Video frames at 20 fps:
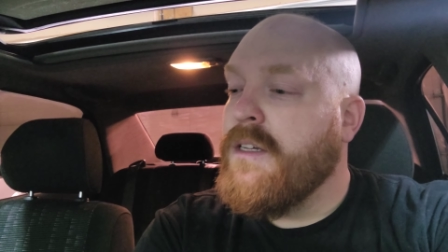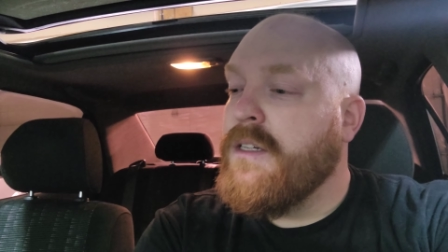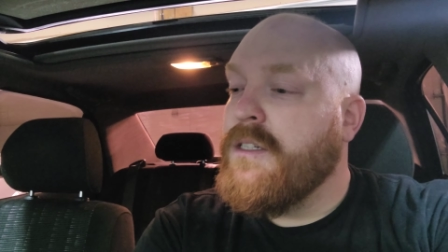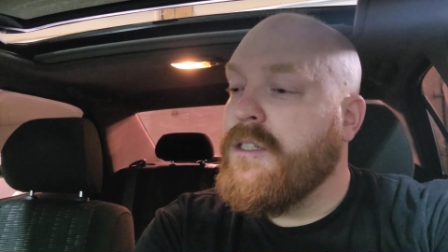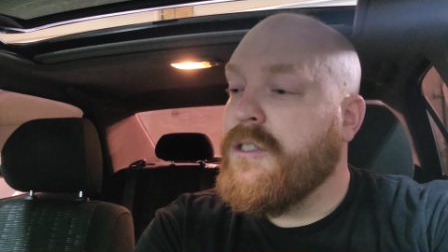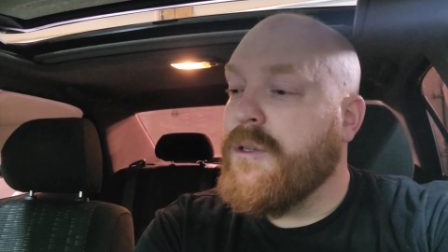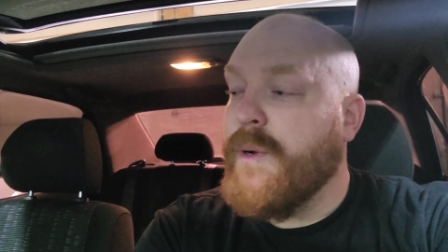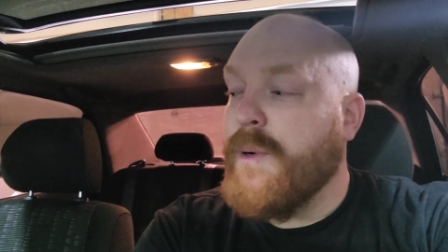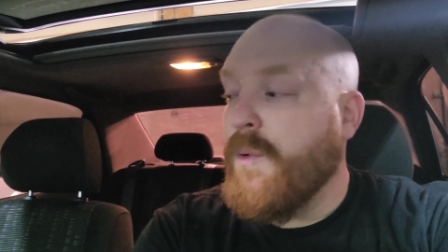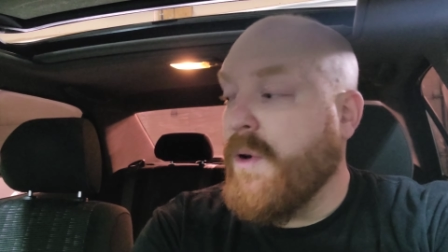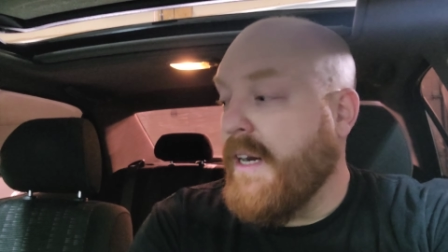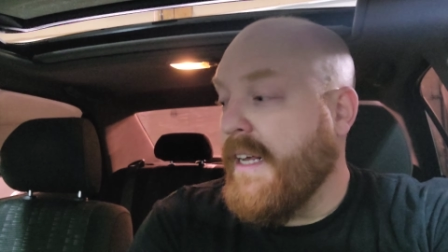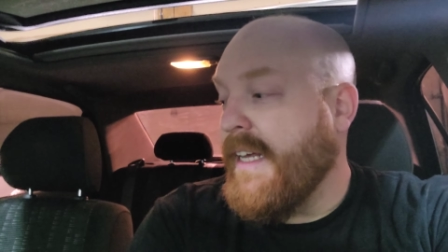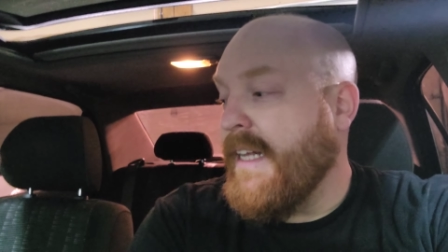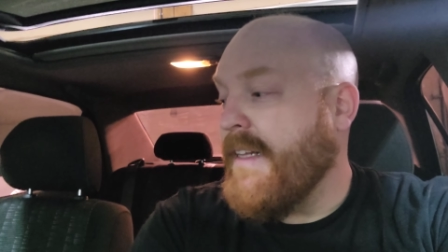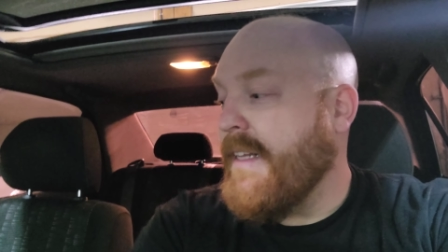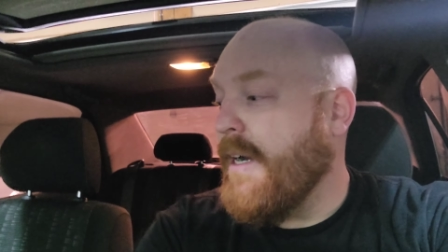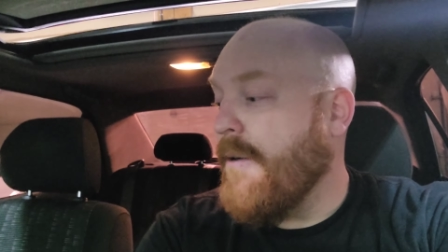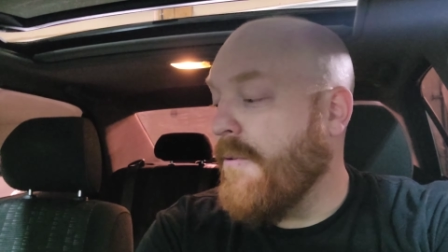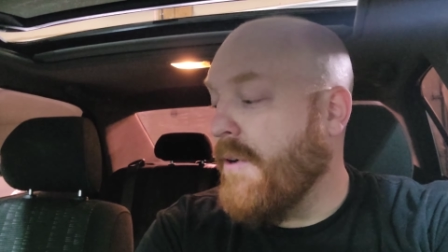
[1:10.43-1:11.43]
So we want to
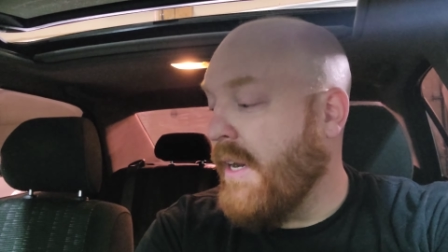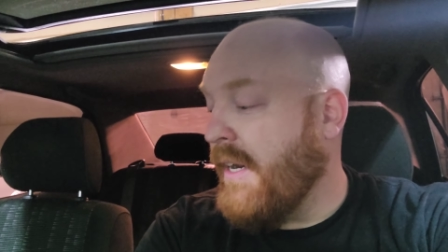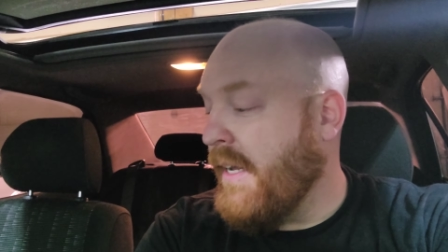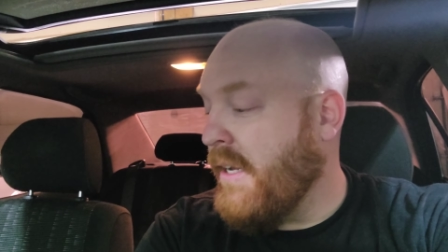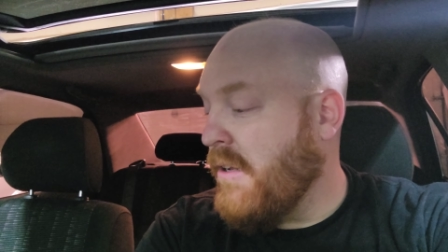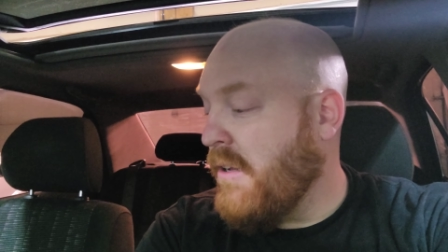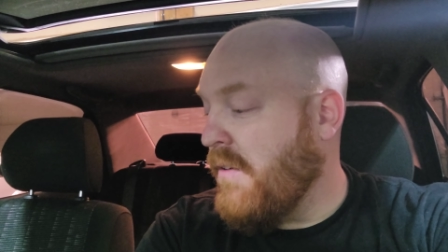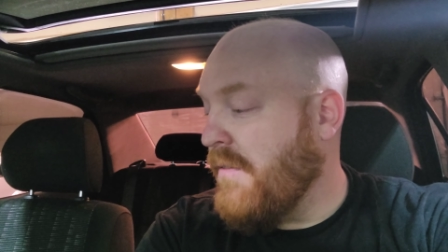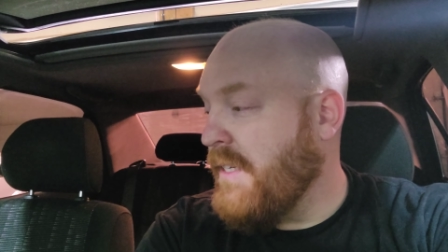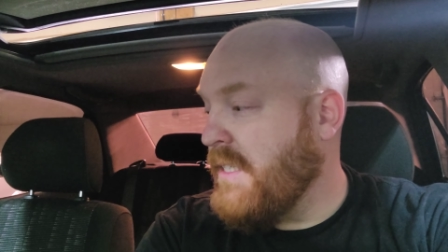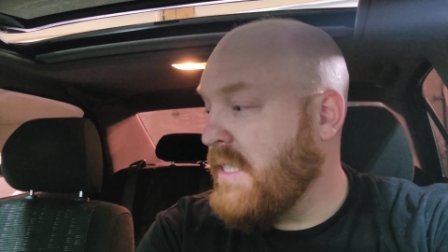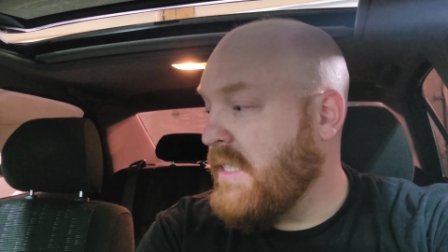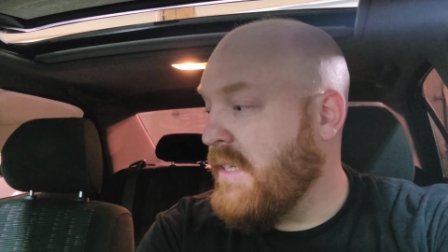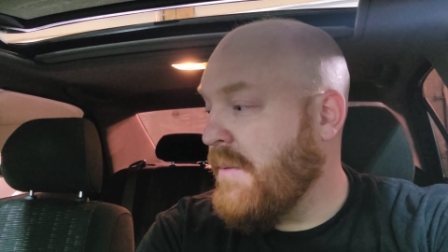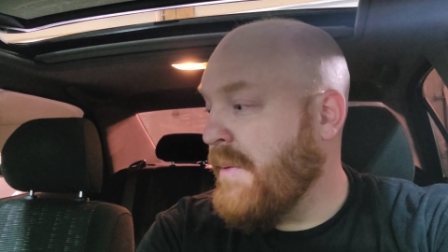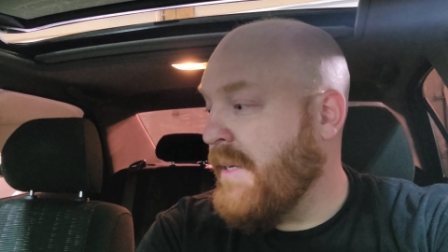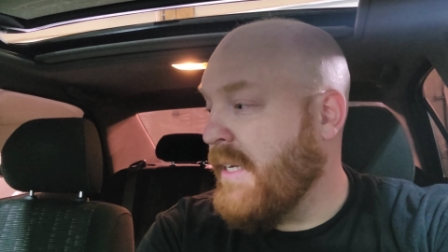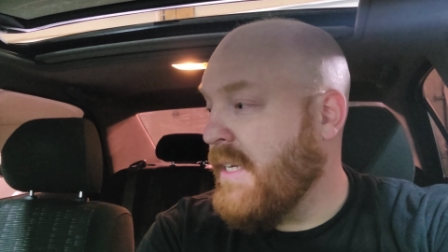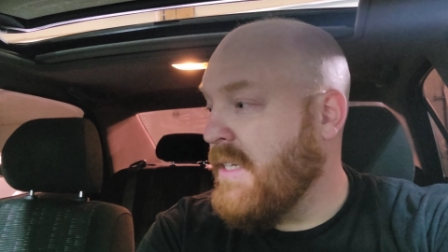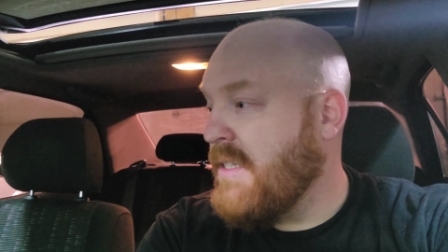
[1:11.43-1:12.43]
get that running, obviously,
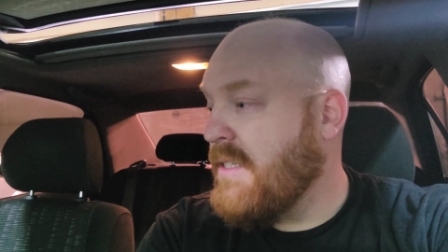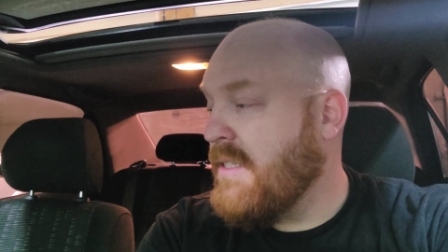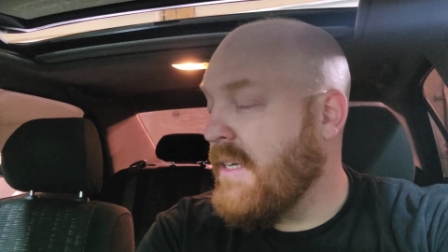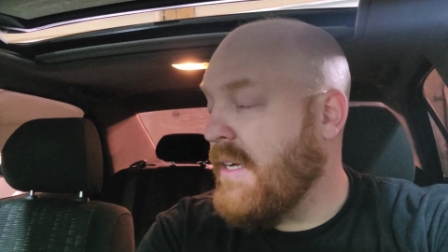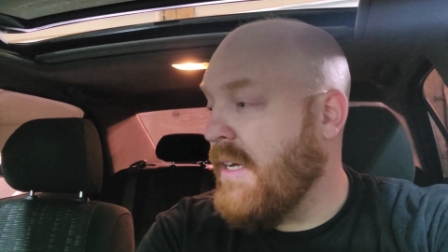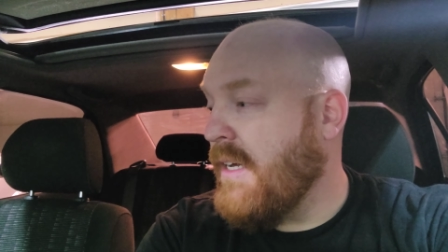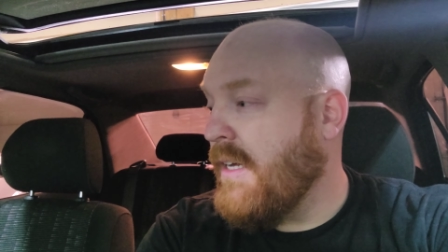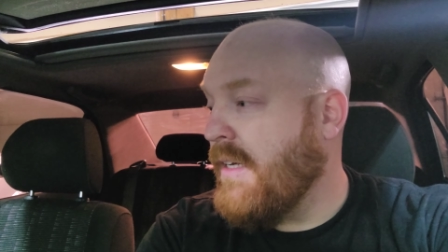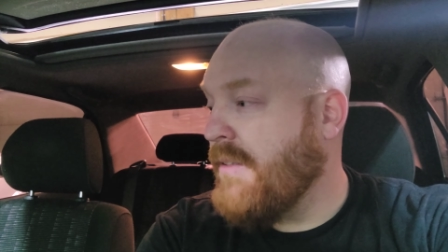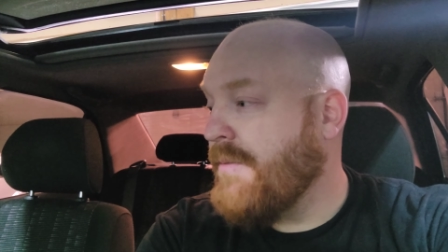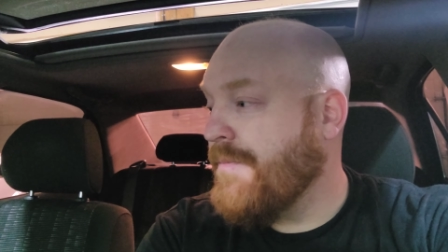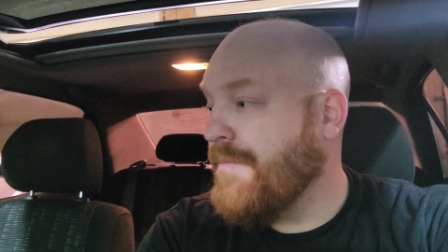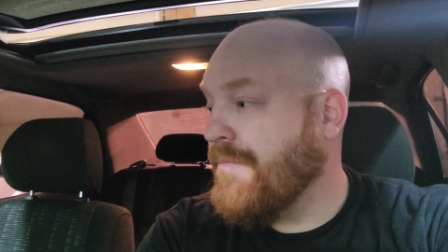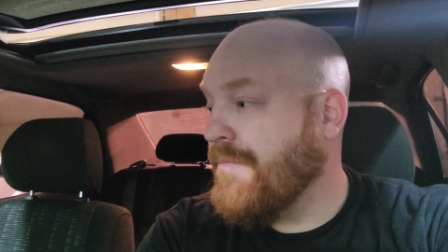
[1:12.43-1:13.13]
because uh,